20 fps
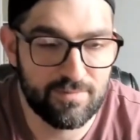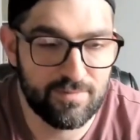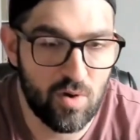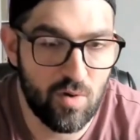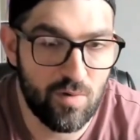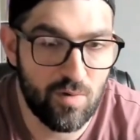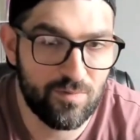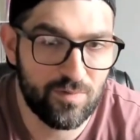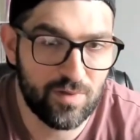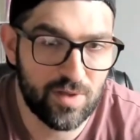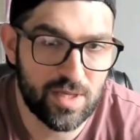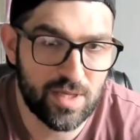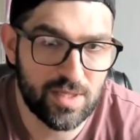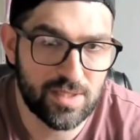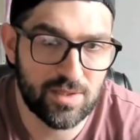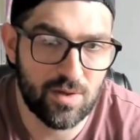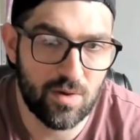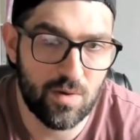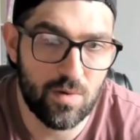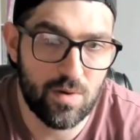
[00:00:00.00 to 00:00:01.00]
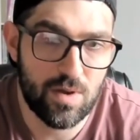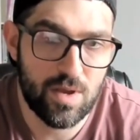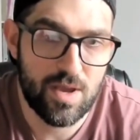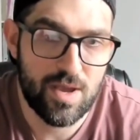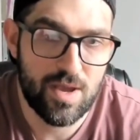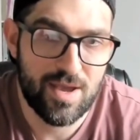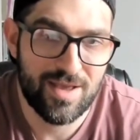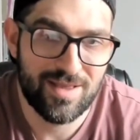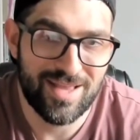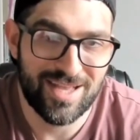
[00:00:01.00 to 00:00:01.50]
hopefully. So
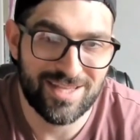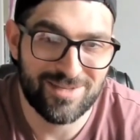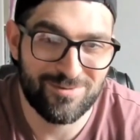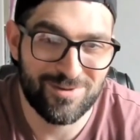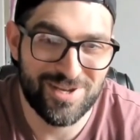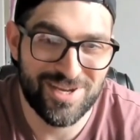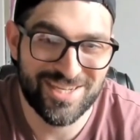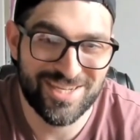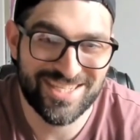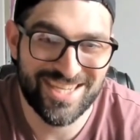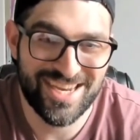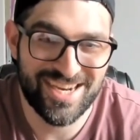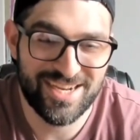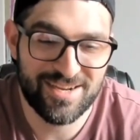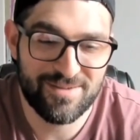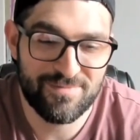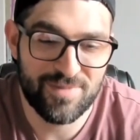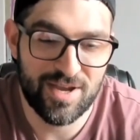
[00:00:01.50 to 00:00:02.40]
that's really exciting.